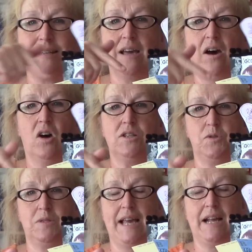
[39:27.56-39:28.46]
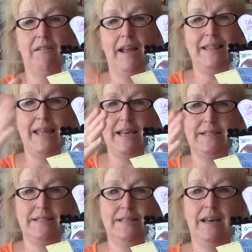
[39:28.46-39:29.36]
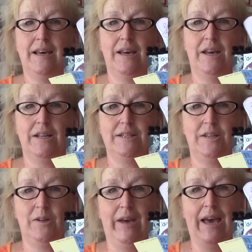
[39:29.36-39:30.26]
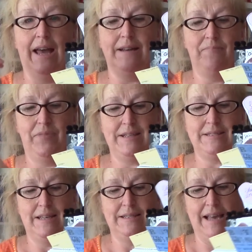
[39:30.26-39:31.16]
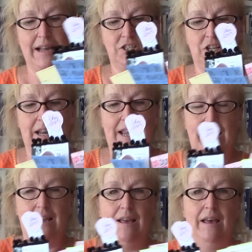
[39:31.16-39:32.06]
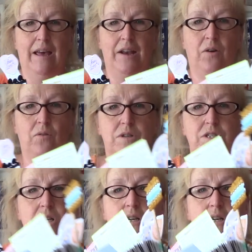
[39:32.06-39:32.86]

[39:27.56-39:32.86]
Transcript: cards or decorate this to do it. And this is actually an old